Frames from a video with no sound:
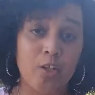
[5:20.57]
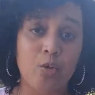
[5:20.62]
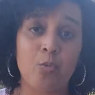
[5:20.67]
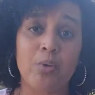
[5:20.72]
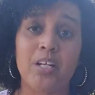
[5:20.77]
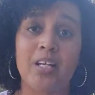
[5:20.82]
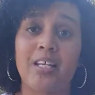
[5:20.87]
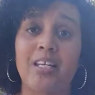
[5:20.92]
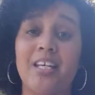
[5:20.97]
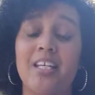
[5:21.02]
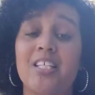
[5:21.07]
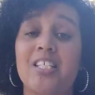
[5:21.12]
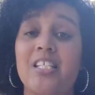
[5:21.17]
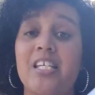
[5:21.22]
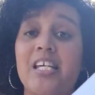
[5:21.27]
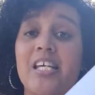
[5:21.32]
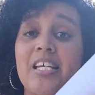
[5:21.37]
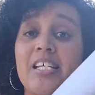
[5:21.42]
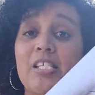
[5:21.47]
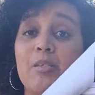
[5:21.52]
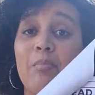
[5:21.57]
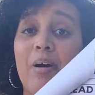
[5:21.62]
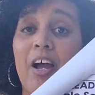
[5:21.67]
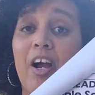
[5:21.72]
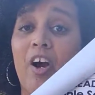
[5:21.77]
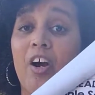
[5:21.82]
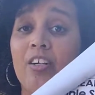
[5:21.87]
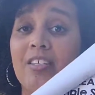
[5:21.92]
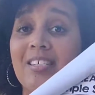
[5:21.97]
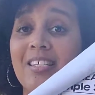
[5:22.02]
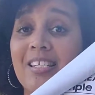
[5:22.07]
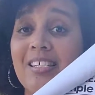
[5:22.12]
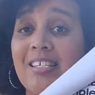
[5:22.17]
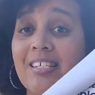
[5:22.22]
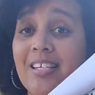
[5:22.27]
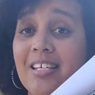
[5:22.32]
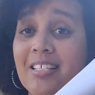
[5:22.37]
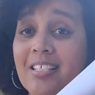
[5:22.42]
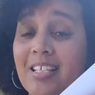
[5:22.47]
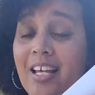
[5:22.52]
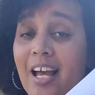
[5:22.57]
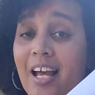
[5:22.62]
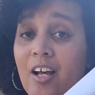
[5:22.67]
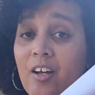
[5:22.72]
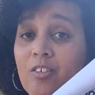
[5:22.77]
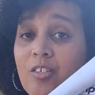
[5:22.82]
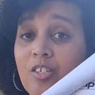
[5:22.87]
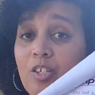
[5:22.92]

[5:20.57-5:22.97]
one. Again, she is my artistic child.